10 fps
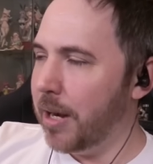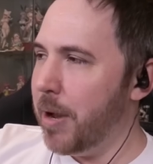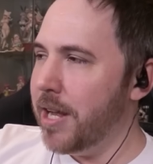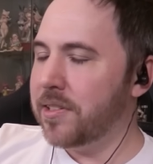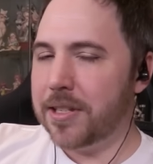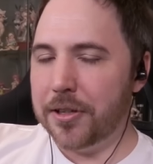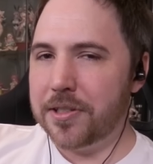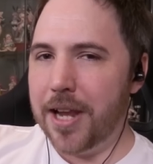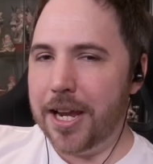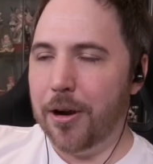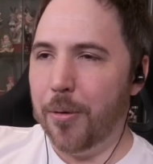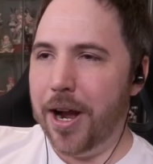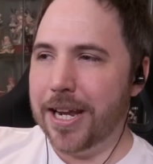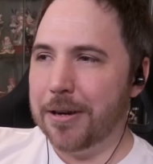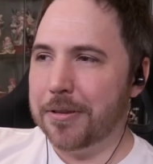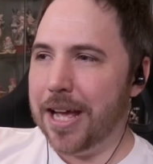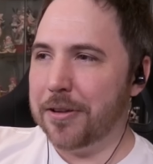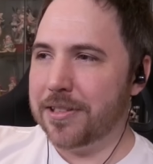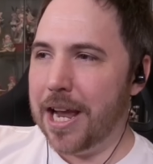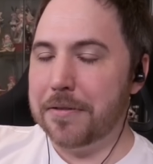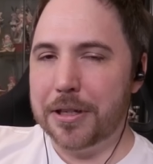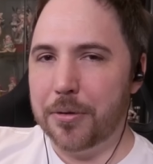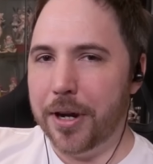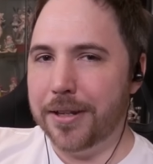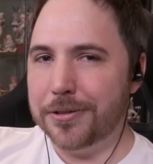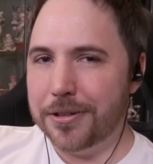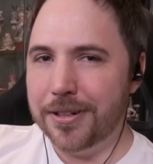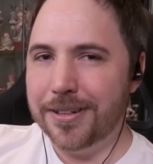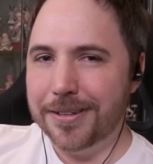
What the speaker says: Can a man still say kawaii without sounding cringe?